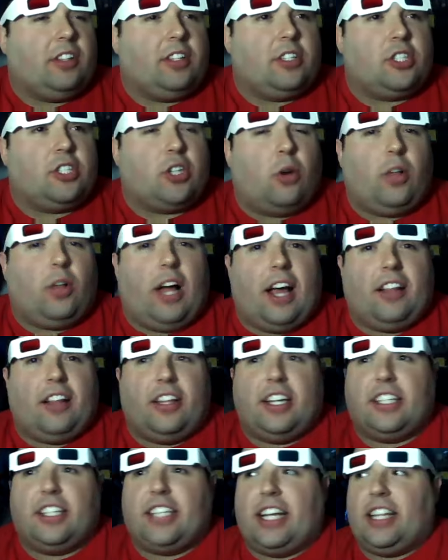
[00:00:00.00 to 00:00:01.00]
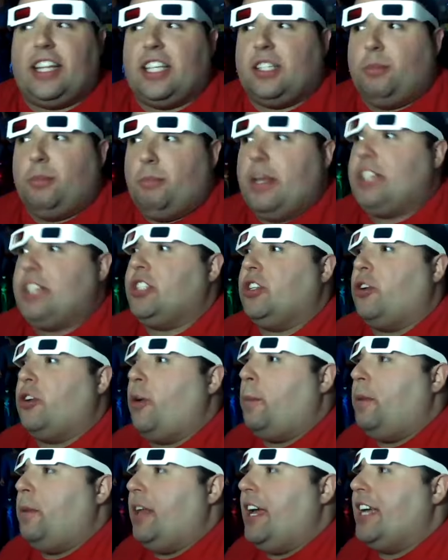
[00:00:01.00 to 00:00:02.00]
Skull Island is like this
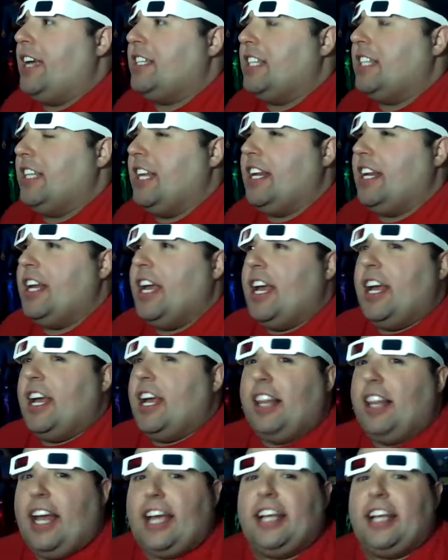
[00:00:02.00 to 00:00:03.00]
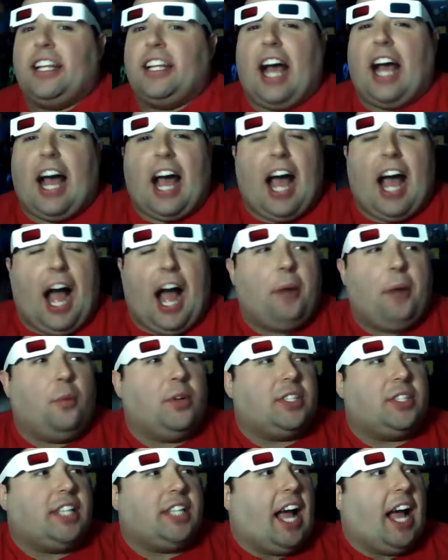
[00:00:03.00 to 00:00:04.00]
mystical place, and then like. I
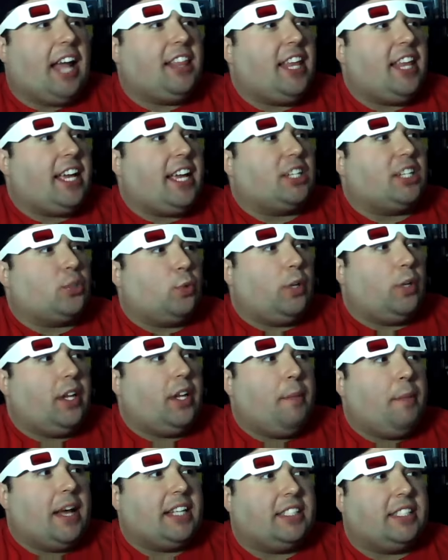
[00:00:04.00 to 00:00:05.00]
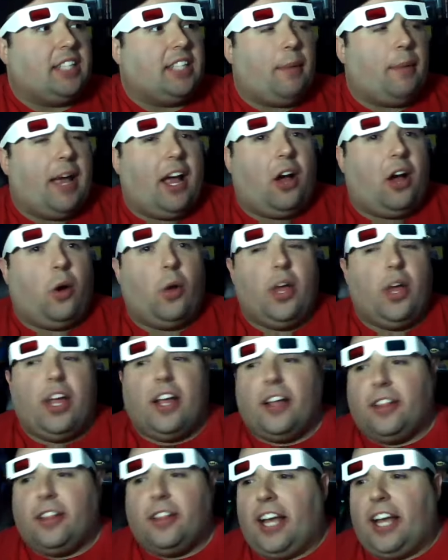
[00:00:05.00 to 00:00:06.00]
will say, I think it's really messed up how,
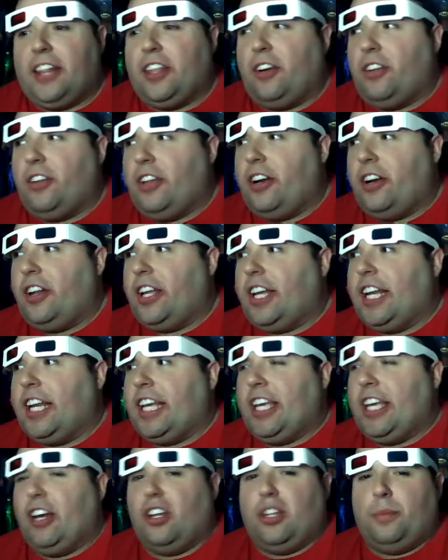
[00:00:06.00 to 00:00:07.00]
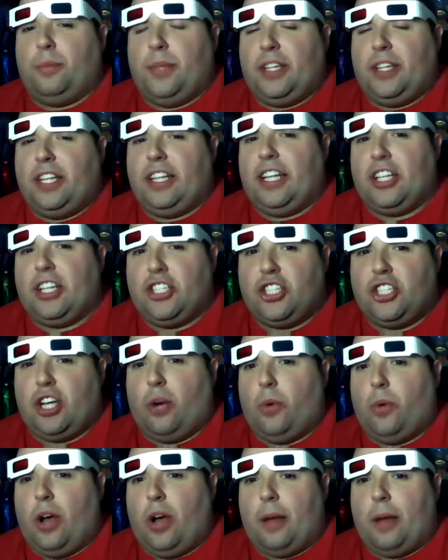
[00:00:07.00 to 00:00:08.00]
like, they're literally going to kill them, but then they
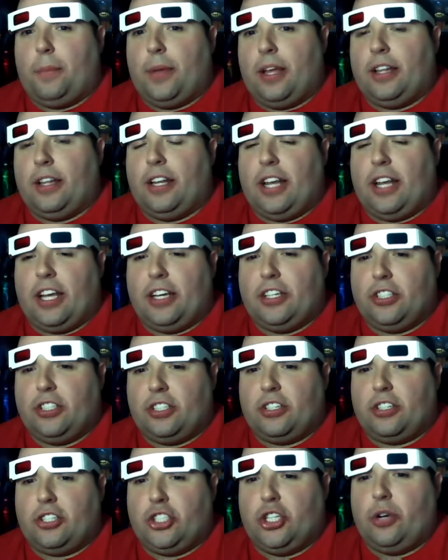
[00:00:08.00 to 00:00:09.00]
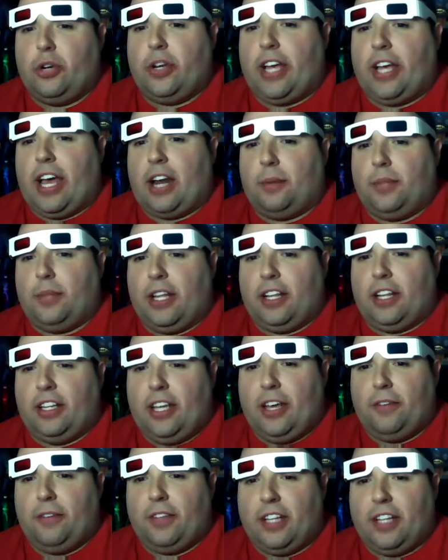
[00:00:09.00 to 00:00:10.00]
show up, and then they start shooting at them, and they
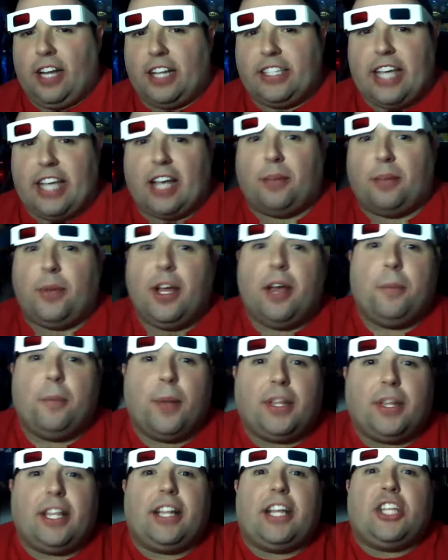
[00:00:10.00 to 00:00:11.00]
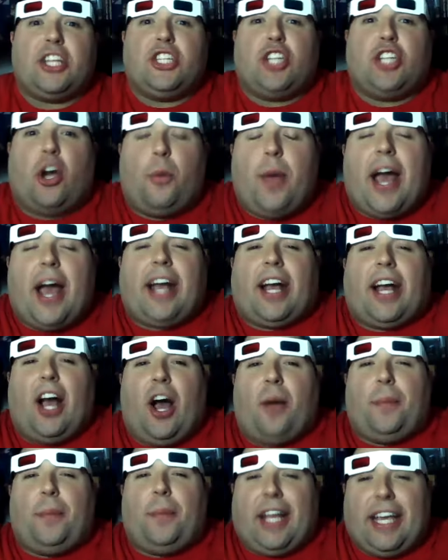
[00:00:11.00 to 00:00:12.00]
leave, and then they take them, but then they show back
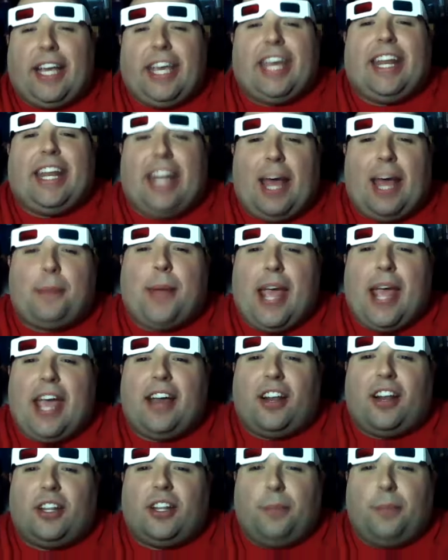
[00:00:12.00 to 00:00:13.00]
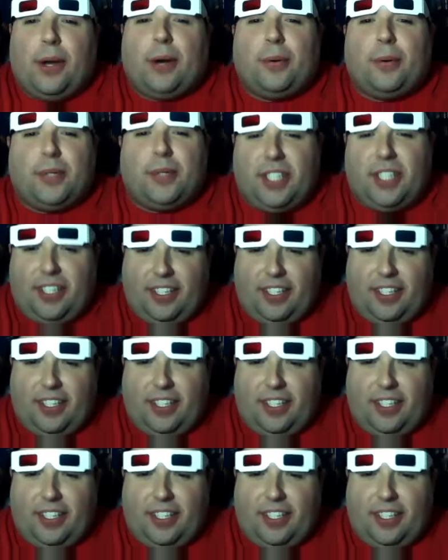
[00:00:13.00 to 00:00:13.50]
up, and they kidnap Anne on the boat.